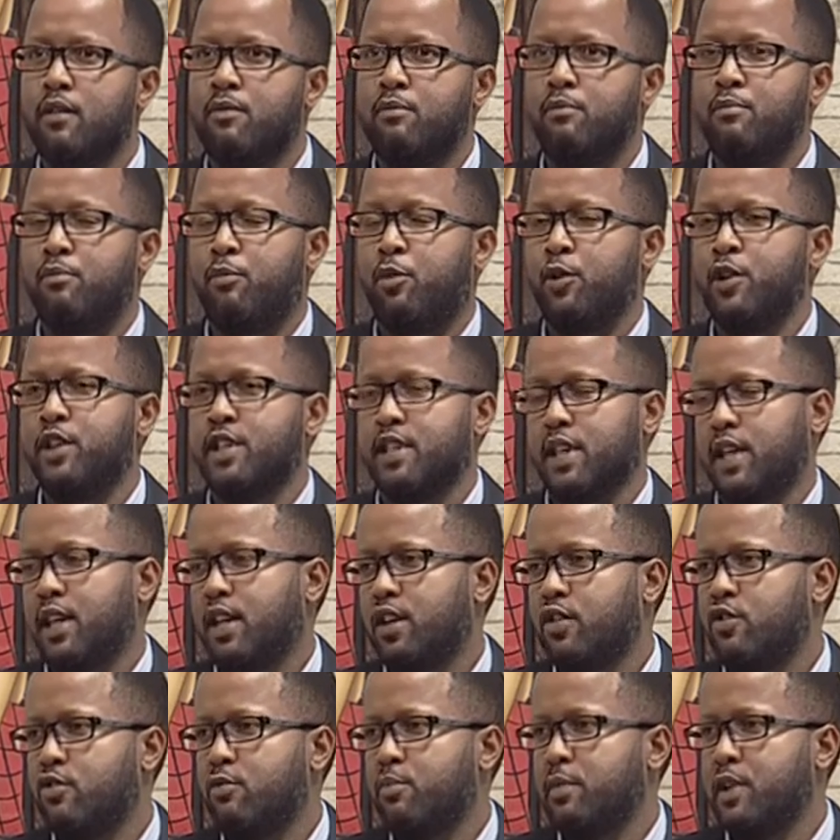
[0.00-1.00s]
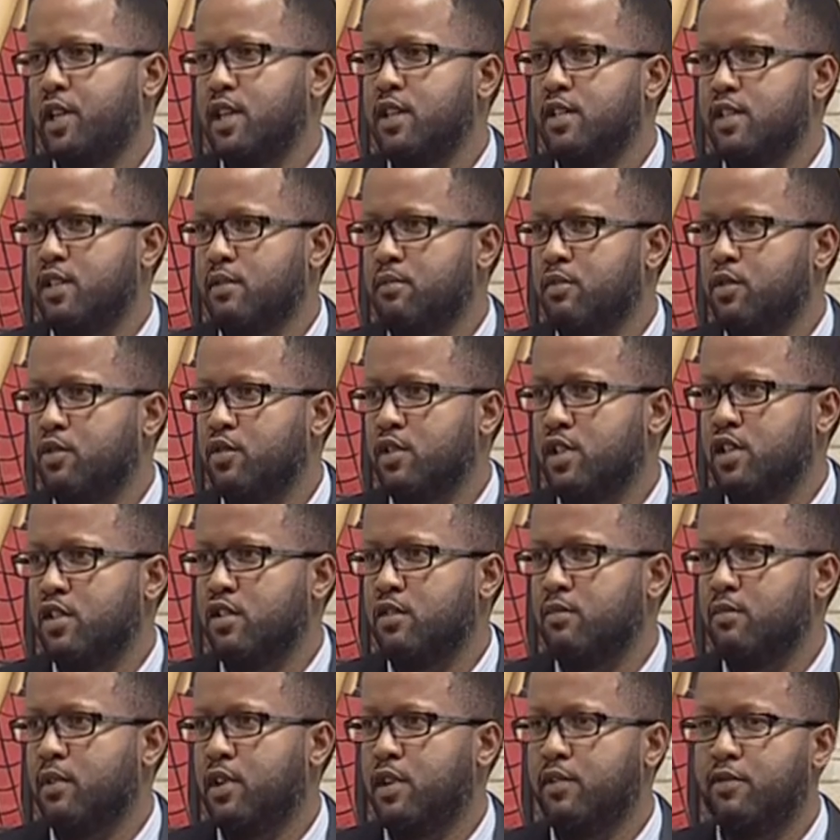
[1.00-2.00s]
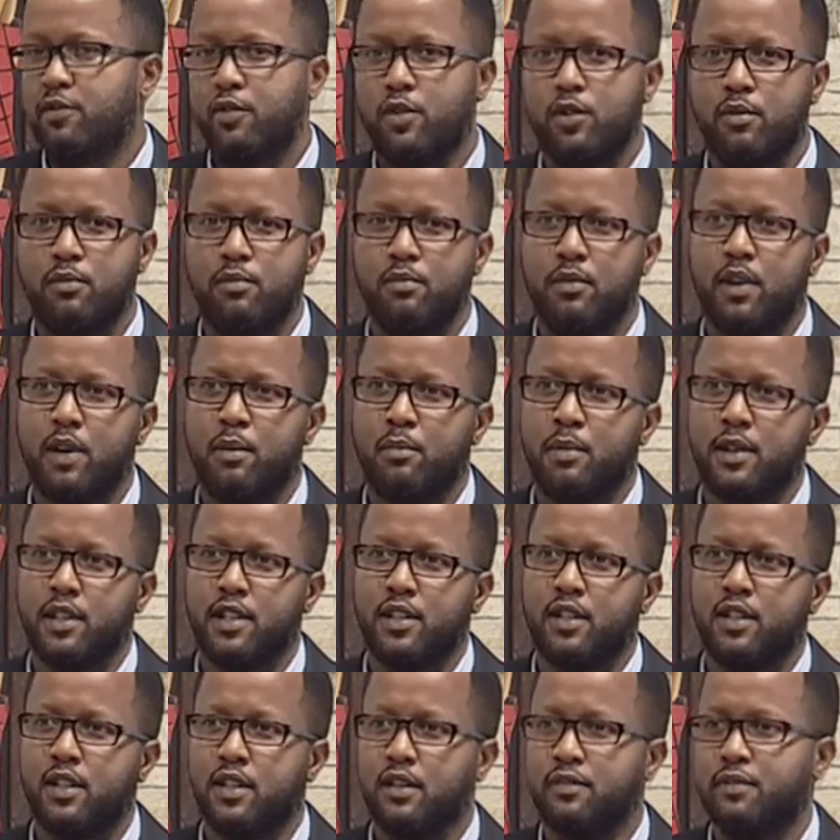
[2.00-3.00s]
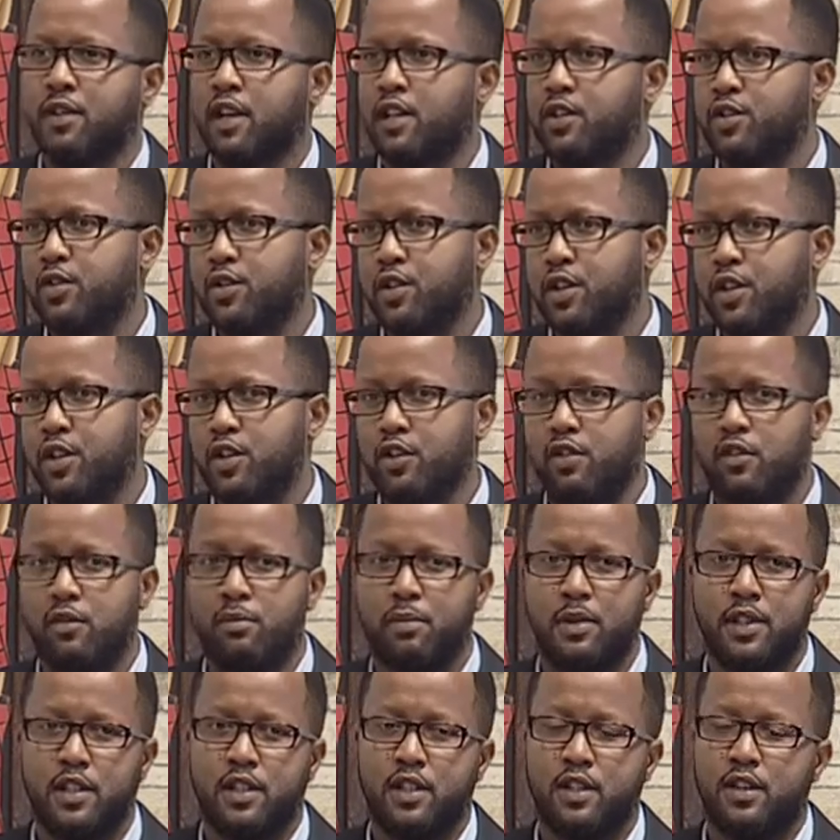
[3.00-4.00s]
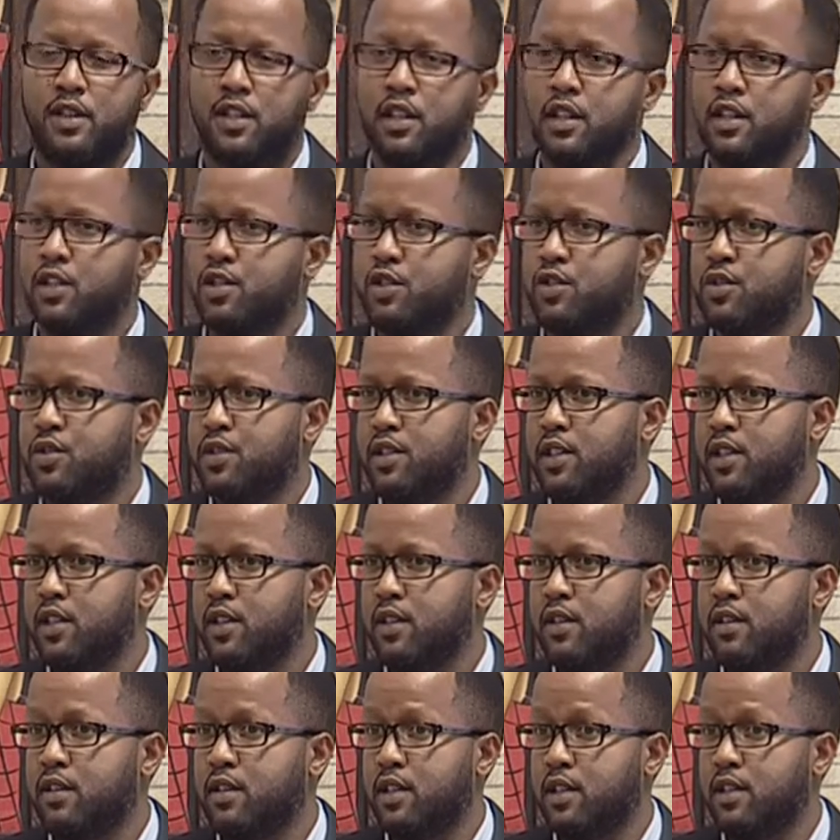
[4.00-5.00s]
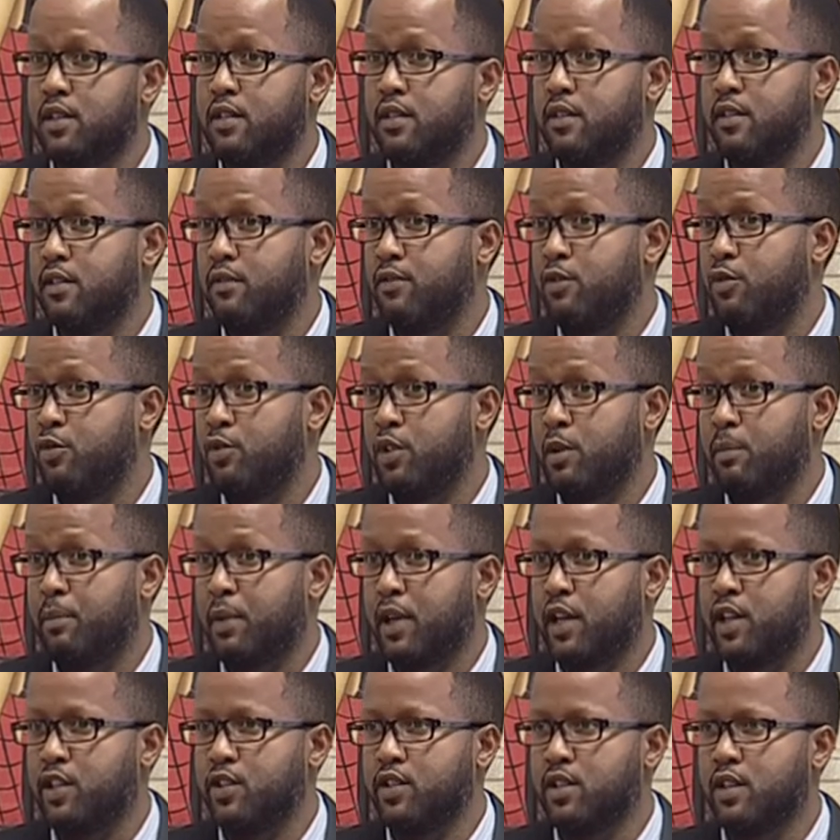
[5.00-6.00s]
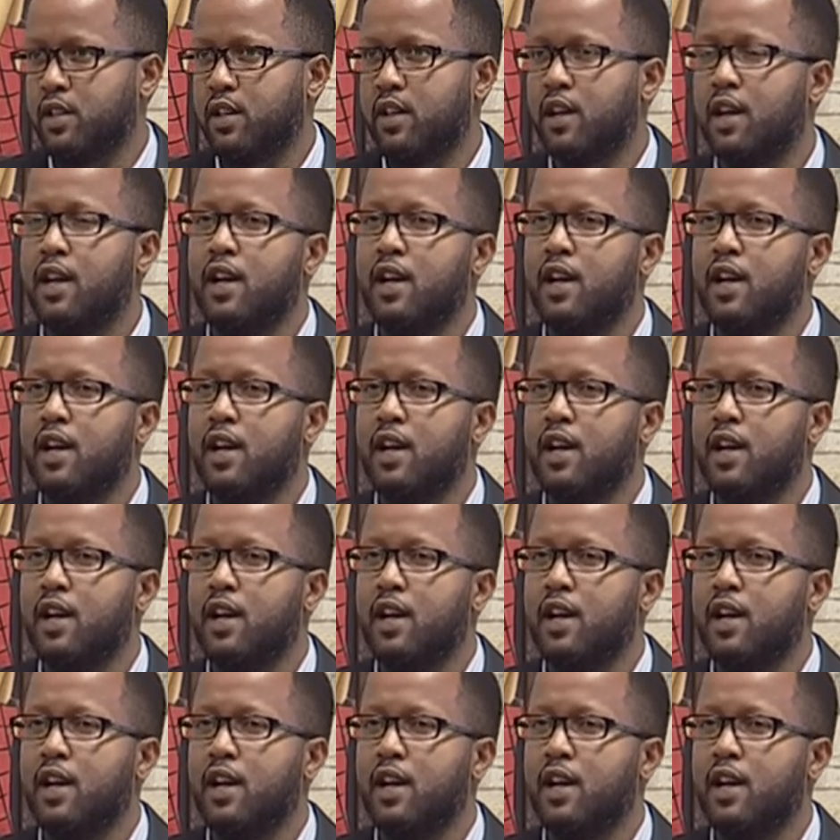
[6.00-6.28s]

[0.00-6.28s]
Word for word: Point A could be easy because it's normally from a particular factory or particular industry that they do the packaging.